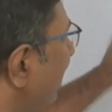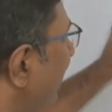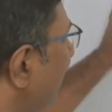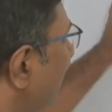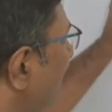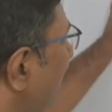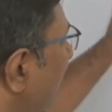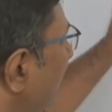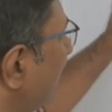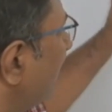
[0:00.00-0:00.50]

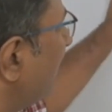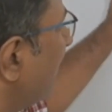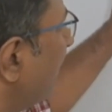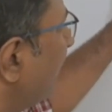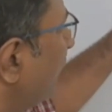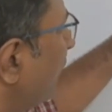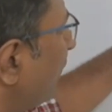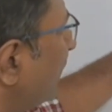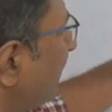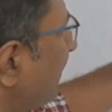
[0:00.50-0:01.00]
a to
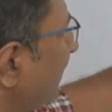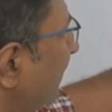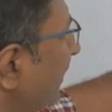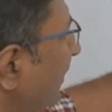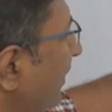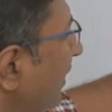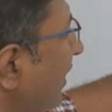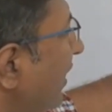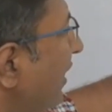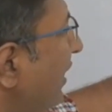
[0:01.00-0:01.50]
a f of d
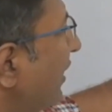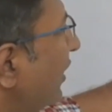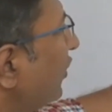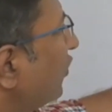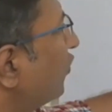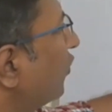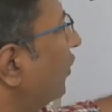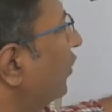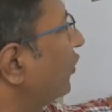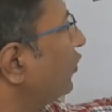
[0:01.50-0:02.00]
is
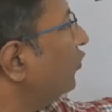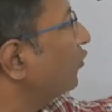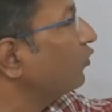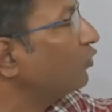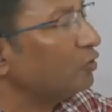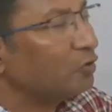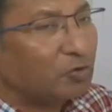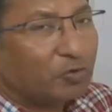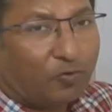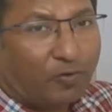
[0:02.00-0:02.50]
equal
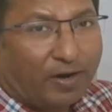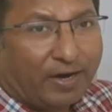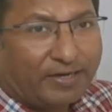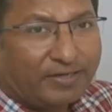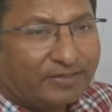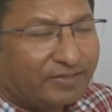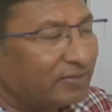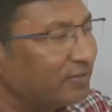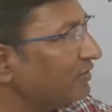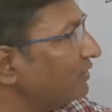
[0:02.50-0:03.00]
to
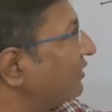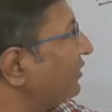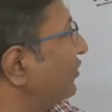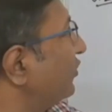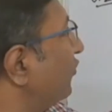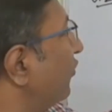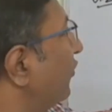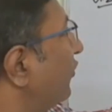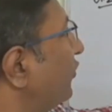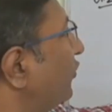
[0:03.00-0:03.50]

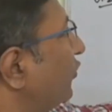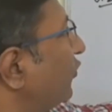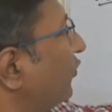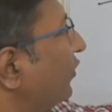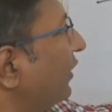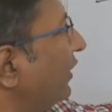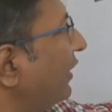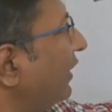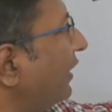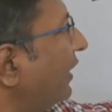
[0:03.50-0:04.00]
twice 0
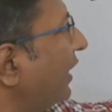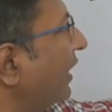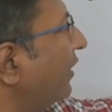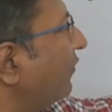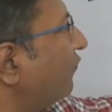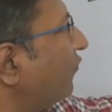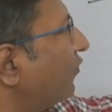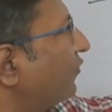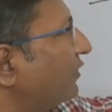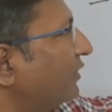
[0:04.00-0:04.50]
to a
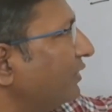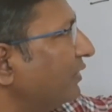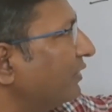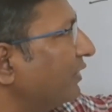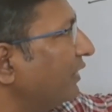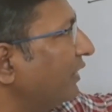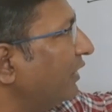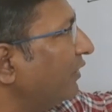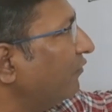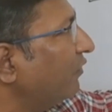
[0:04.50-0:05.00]
f of
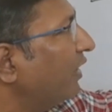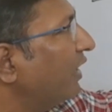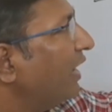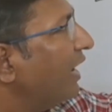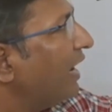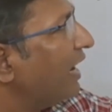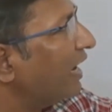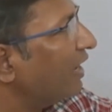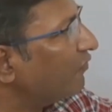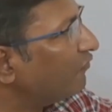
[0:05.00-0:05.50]
d. If
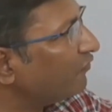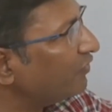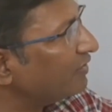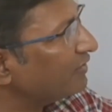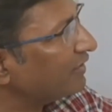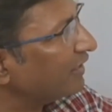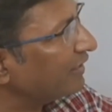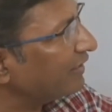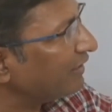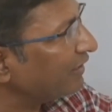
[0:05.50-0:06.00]
f
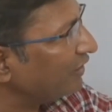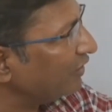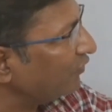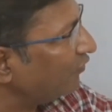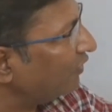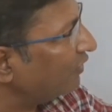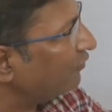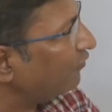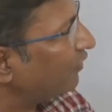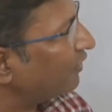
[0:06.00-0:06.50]
is an
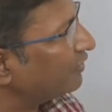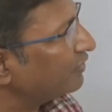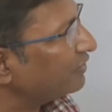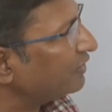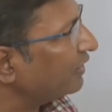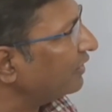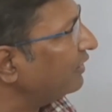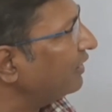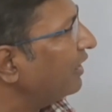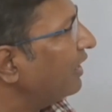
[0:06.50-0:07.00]
even
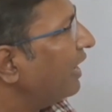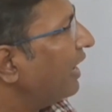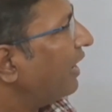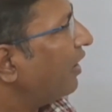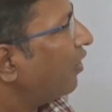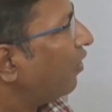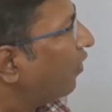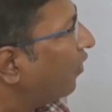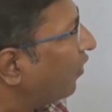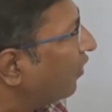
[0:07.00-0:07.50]
function,
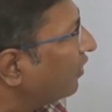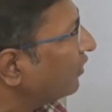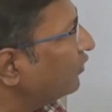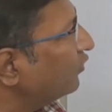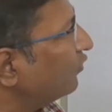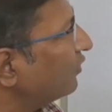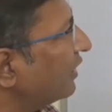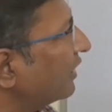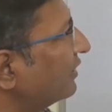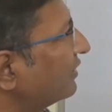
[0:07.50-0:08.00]
or
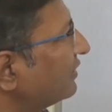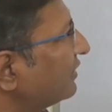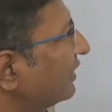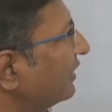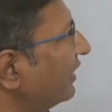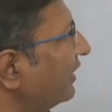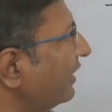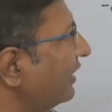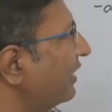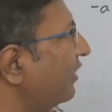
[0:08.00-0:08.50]
you can
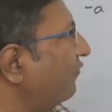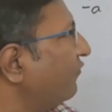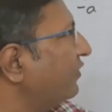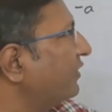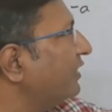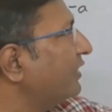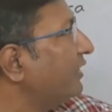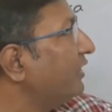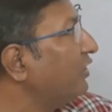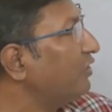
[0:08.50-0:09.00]
say f
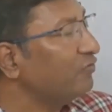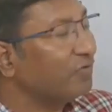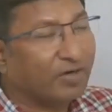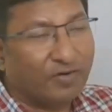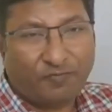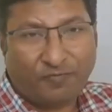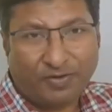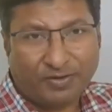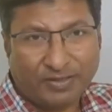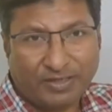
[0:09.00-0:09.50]
is an
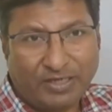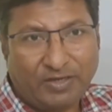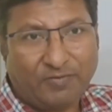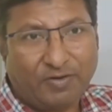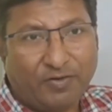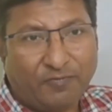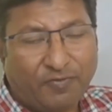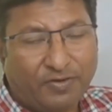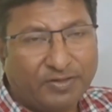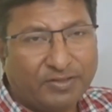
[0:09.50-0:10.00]
even function.
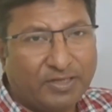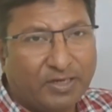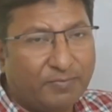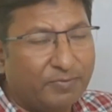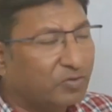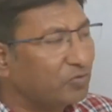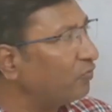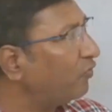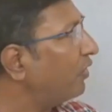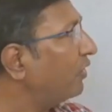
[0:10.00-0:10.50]
Even function
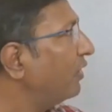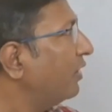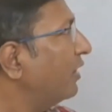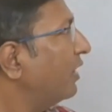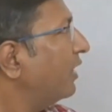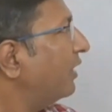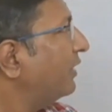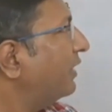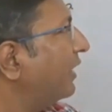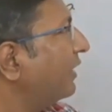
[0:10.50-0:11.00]
is what?
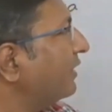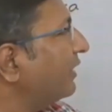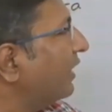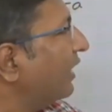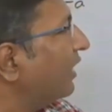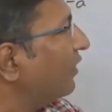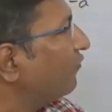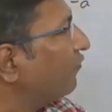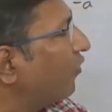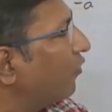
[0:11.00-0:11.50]
That is
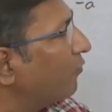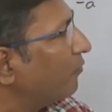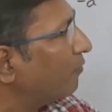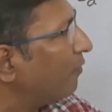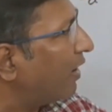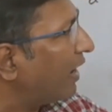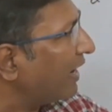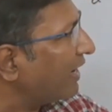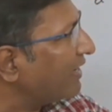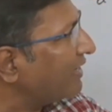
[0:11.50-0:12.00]
f of
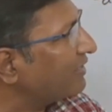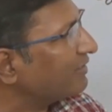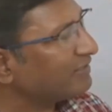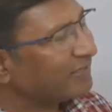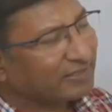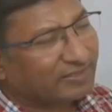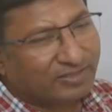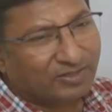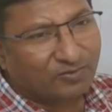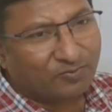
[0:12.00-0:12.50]
minus
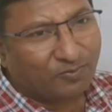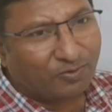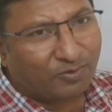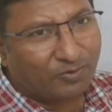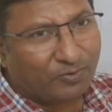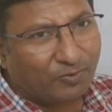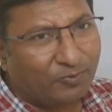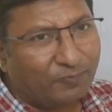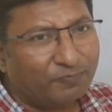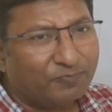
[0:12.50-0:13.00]
x equal
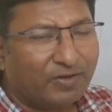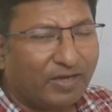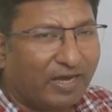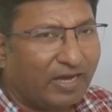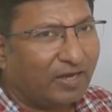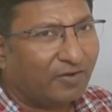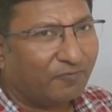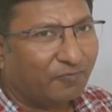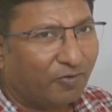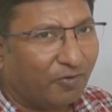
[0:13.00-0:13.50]
to
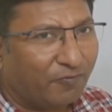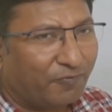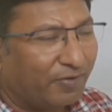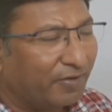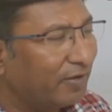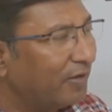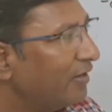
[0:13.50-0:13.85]
f of x.